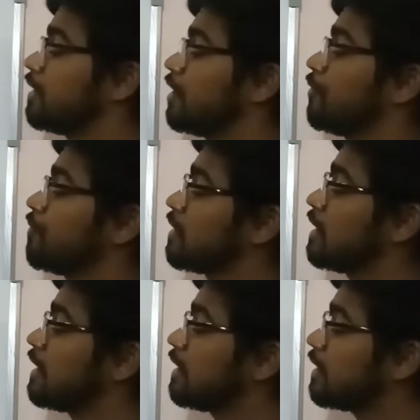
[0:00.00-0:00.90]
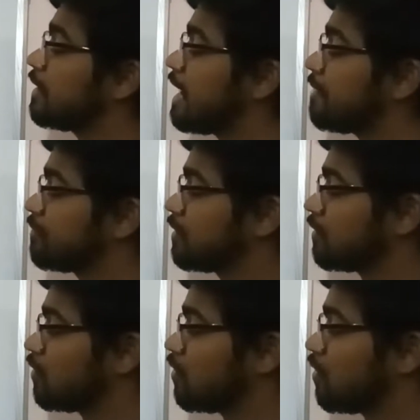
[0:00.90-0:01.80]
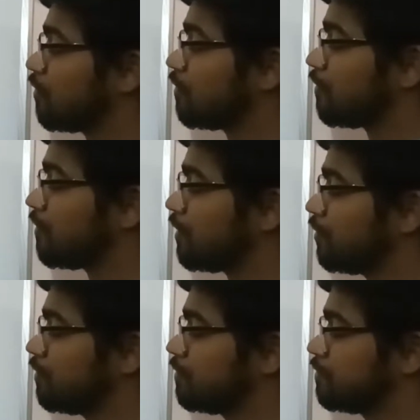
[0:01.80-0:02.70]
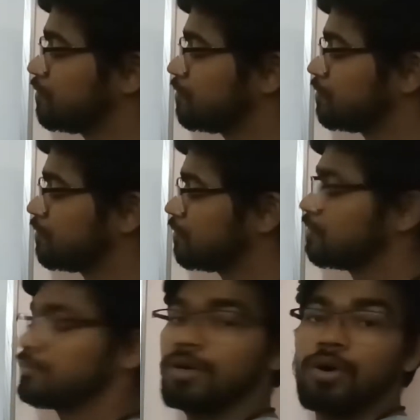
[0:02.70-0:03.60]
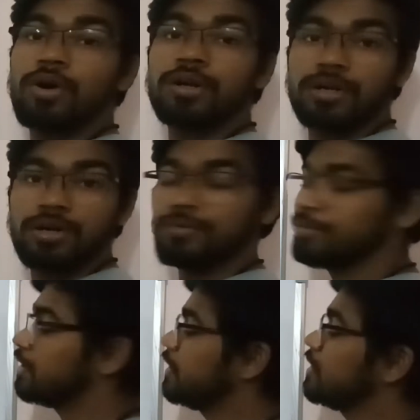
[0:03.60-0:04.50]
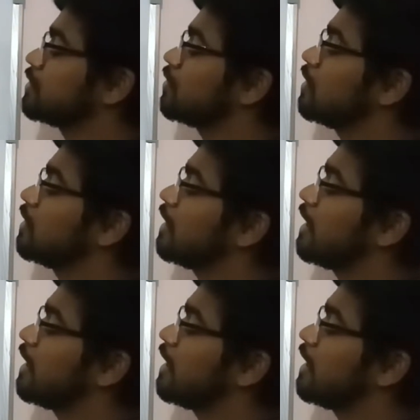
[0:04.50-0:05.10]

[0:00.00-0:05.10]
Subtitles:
Now the depth of a wave or curve it is called